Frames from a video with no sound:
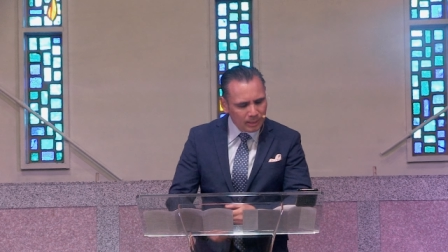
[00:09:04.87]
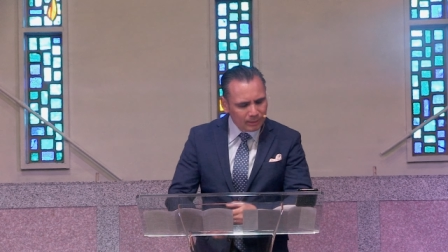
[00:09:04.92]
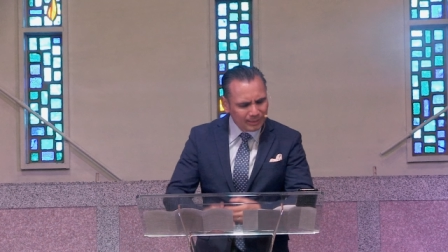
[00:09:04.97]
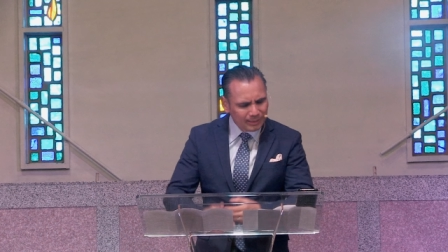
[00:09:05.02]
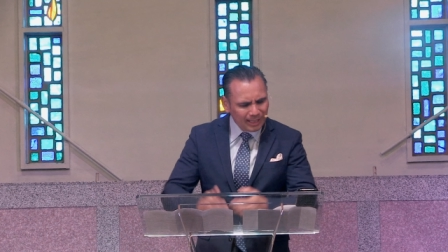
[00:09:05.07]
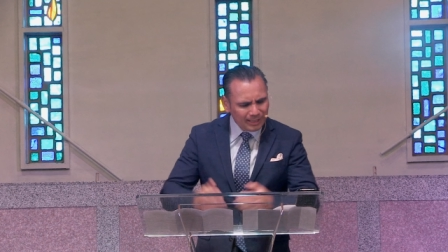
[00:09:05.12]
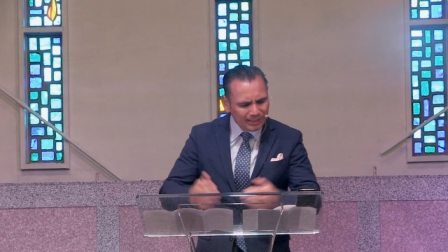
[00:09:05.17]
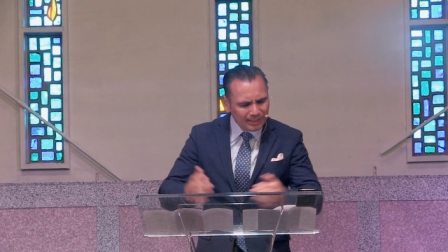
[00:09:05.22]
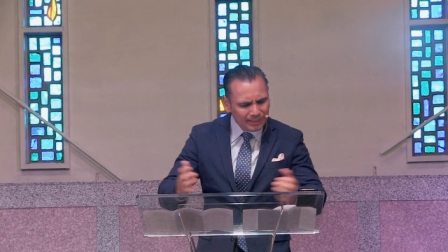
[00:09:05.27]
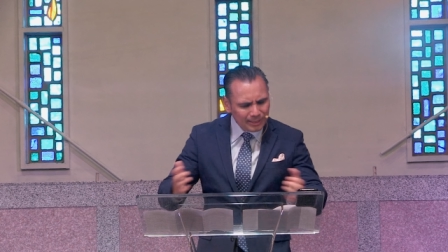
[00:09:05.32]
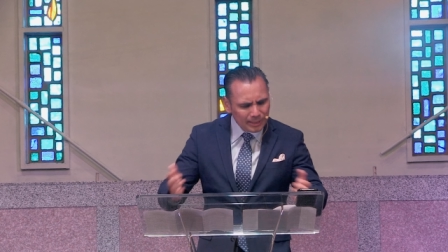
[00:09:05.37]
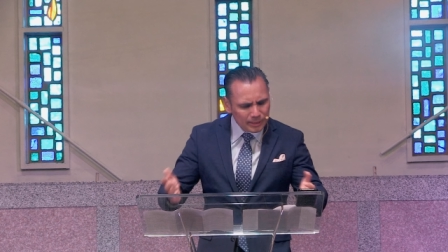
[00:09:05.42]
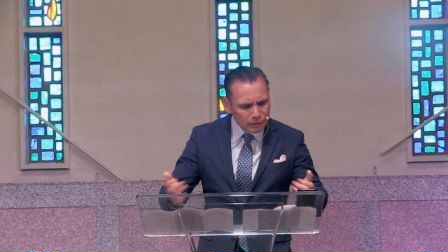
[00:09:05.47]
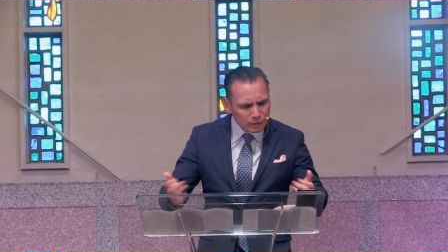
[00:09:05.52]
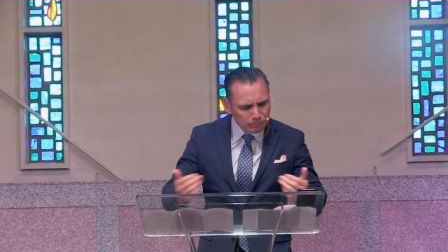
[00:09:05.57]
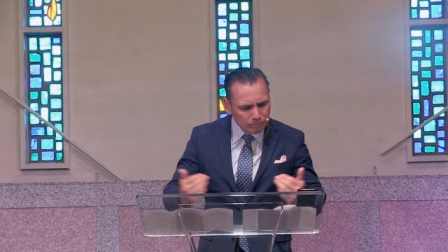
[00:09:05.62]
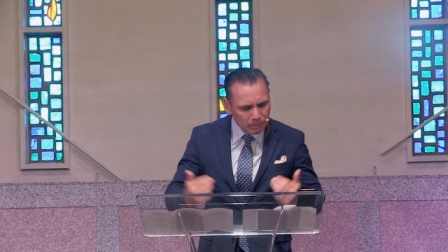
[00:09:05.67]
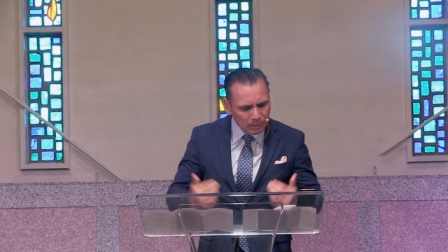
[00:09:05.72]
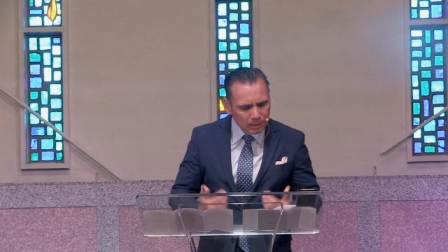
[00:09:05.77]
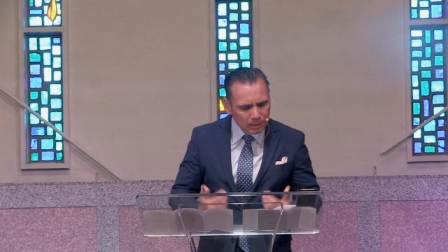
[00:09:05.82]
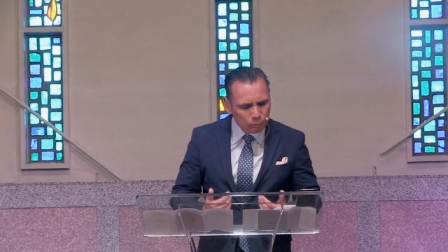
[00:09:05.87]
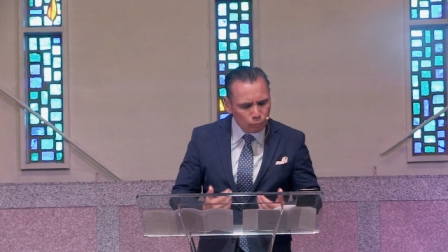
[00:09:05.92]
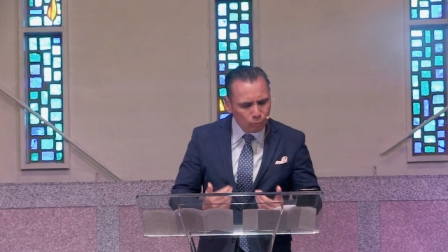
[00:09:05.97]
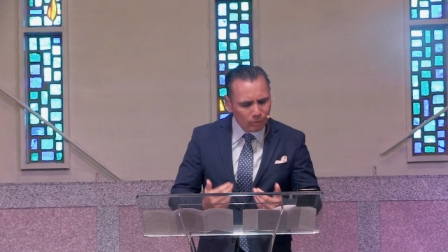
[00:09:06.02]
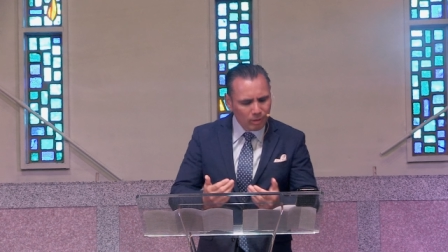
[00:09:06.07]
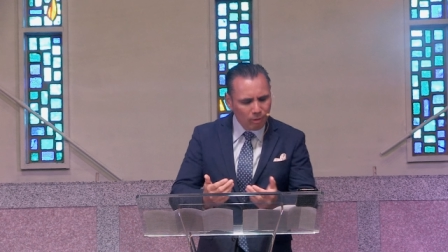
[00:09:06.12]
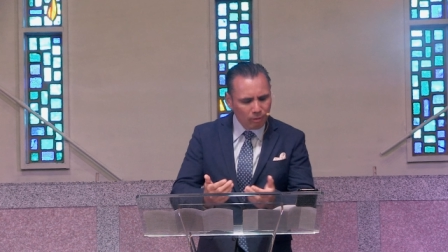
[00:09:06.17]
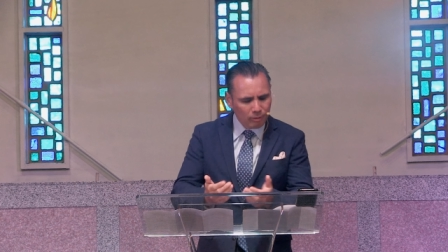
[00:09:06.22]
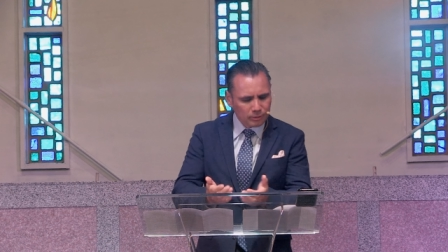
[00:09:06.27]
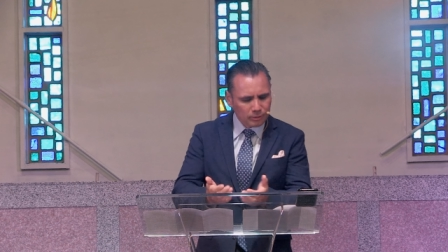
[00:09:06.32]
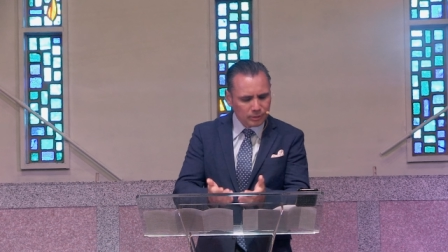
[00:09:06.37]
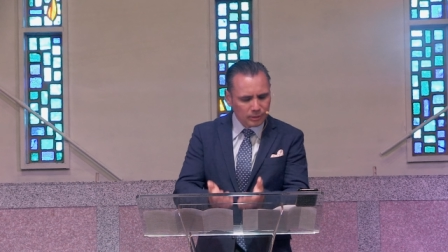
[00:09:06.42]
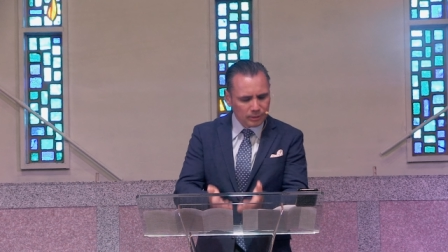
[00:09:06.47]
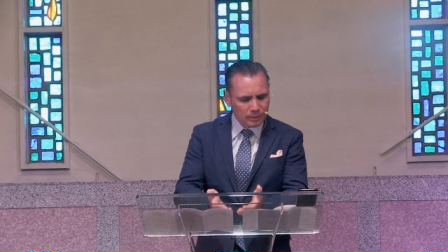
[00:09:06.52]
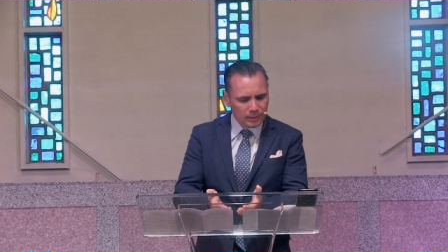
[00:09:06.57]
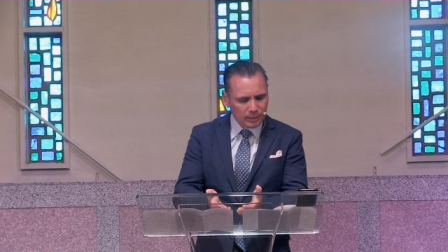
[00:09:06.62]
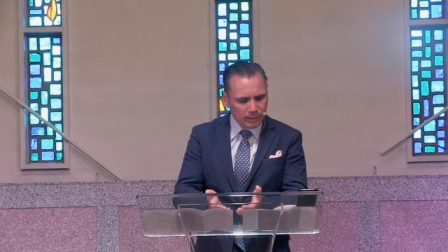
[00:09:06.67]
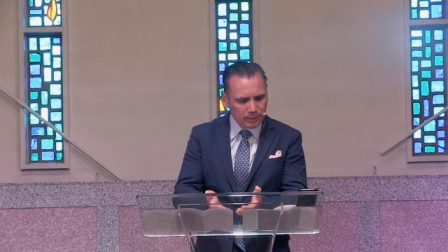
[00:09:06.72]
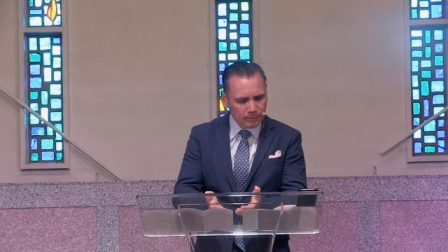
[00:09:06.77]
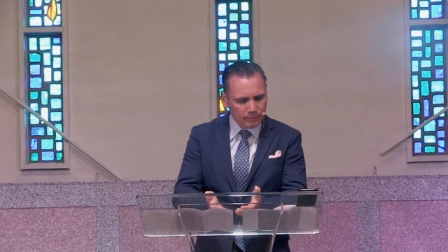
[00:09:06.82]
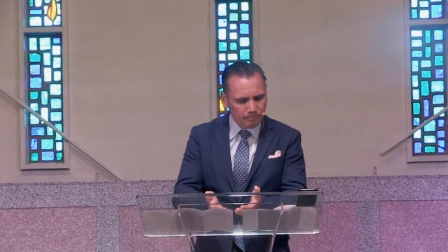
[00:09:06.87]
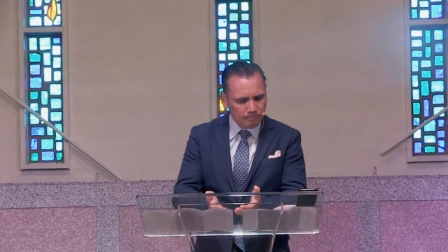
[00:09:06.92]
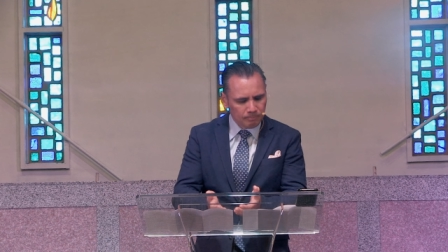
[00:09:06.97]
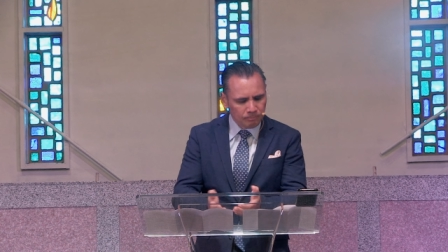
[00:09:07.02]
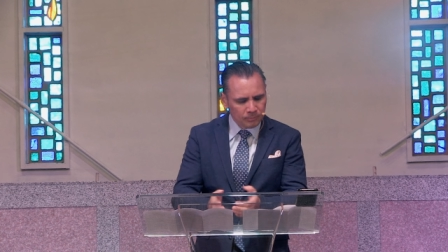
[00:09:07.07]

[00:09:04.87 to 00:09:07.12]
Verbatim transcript: Not that I speak in regard to need,